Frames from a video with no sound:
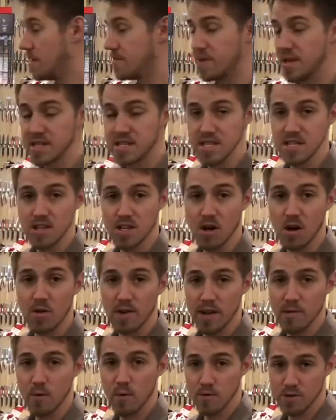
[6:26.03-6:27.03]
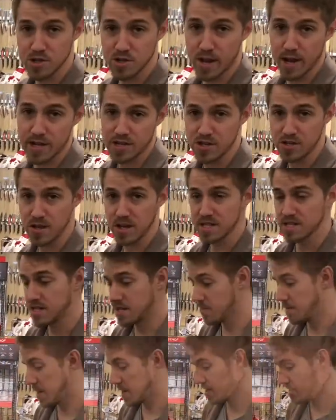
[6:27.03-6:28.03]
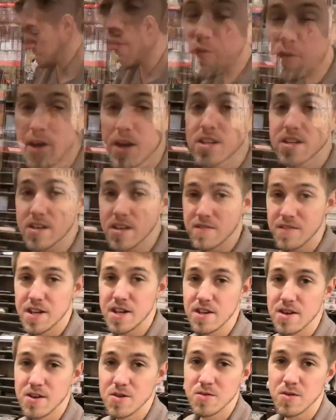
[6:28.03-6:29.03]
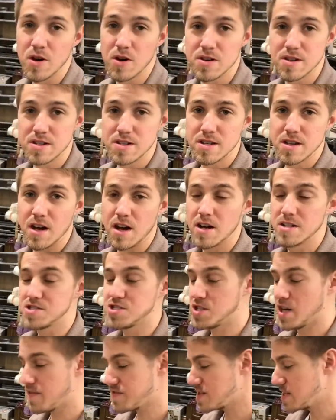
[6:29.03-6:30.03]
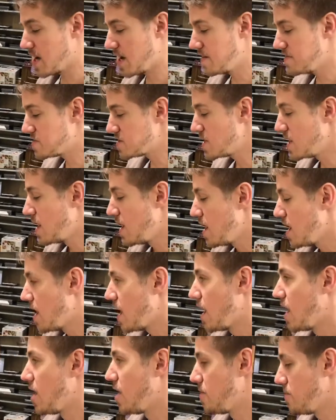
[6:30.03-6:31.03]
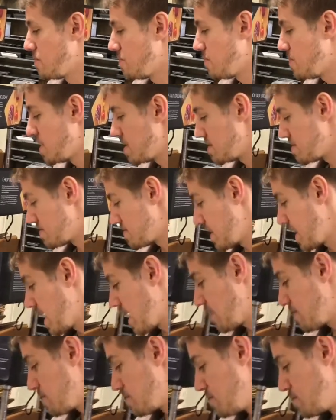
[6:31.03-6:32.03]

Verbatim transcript: that silicone, it won't scratch your nonstick. So I've already done a video on on chef's knives, um, but they have